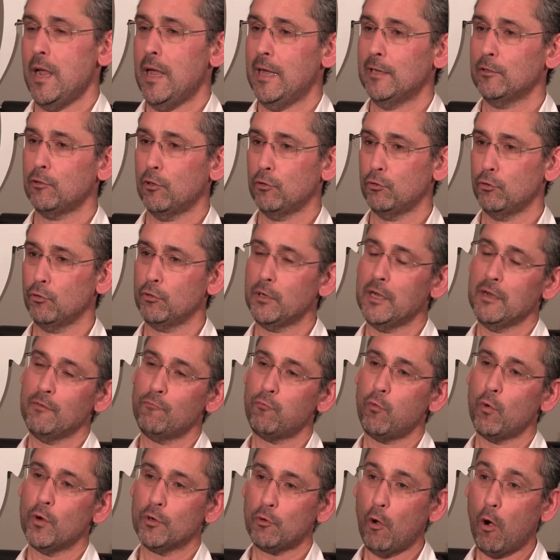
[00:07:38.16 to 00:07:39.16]
and are looking
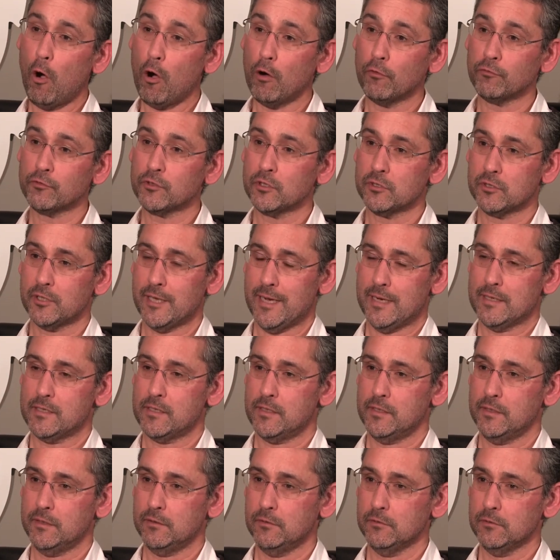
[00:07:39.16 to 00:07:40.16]
for an
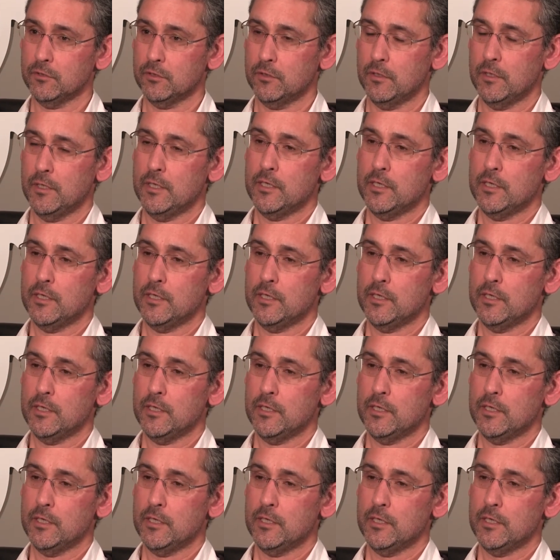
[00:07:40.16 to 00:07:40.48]
after-tax yield.